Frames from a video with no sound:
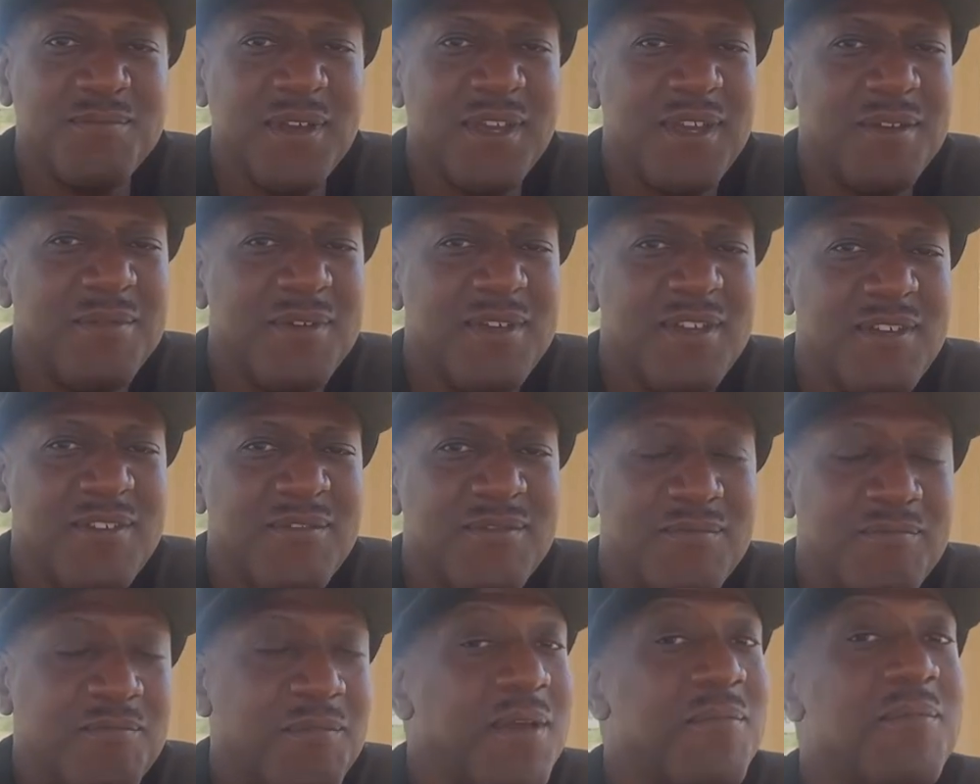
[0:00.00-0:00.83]
maybe
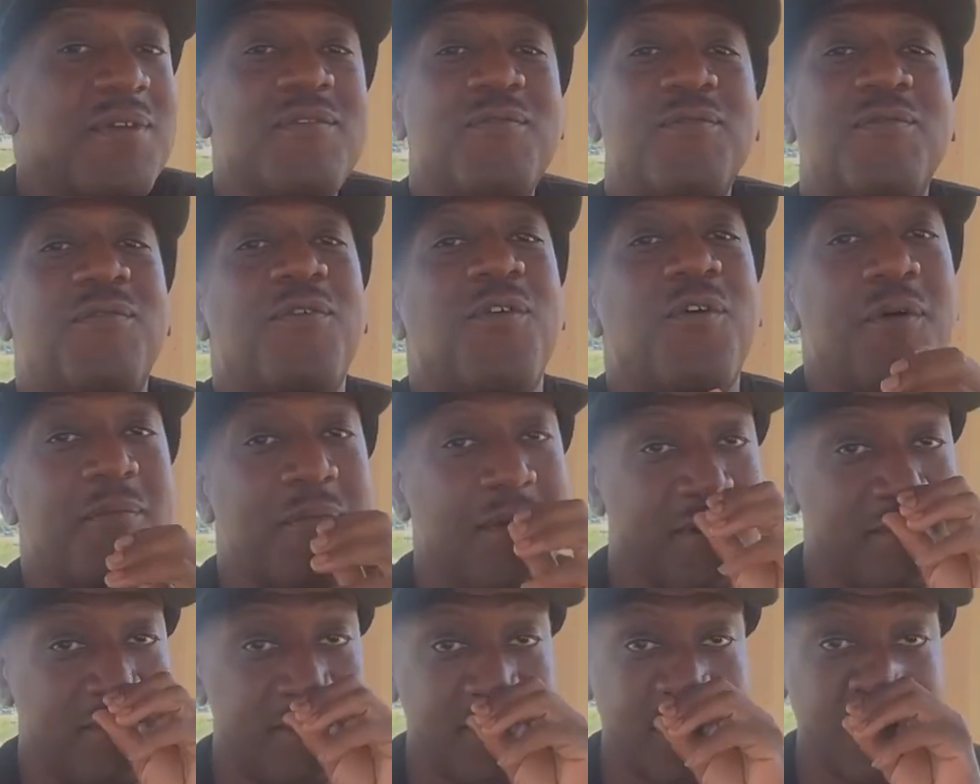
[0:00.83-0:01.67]
even 4
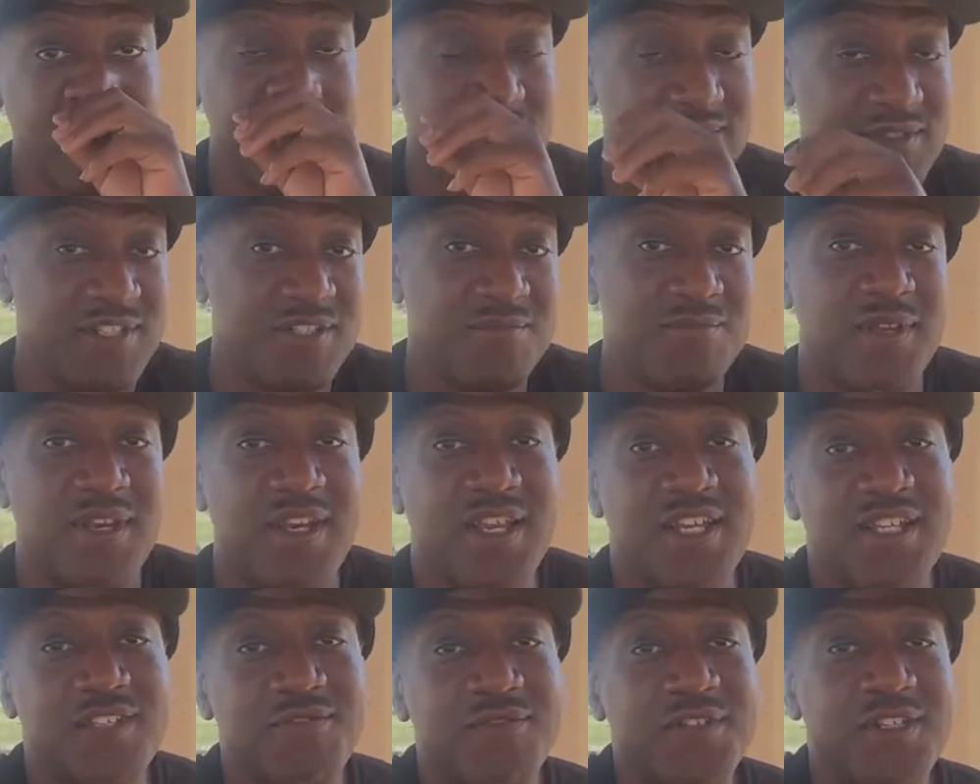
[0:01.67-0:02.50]
months since my
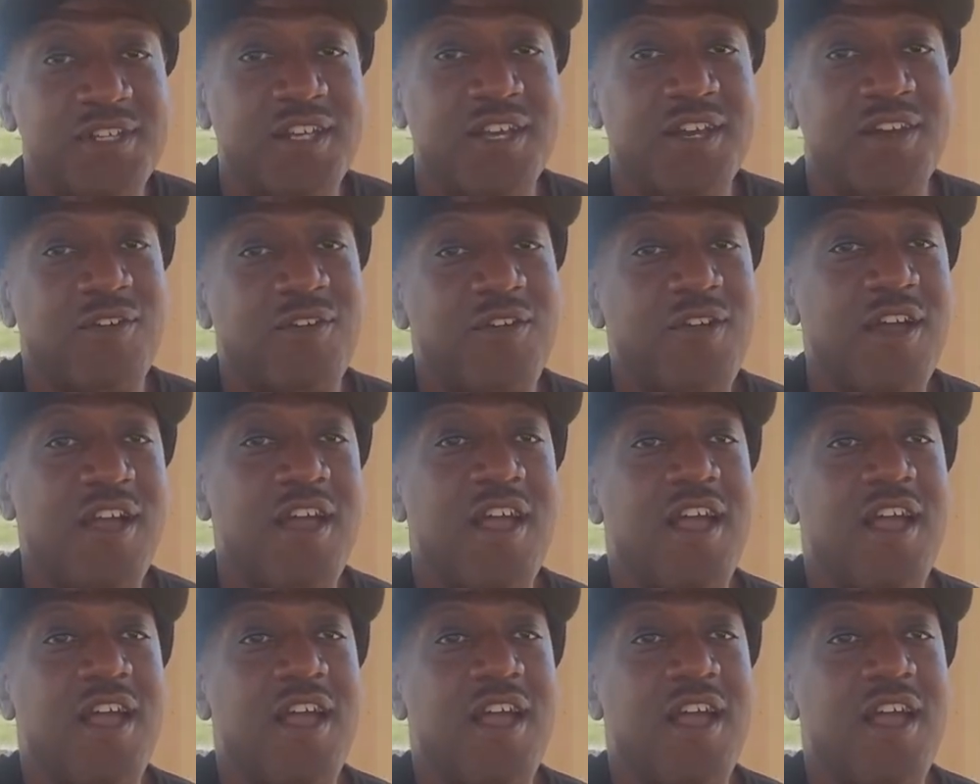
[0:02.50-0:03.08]
last video,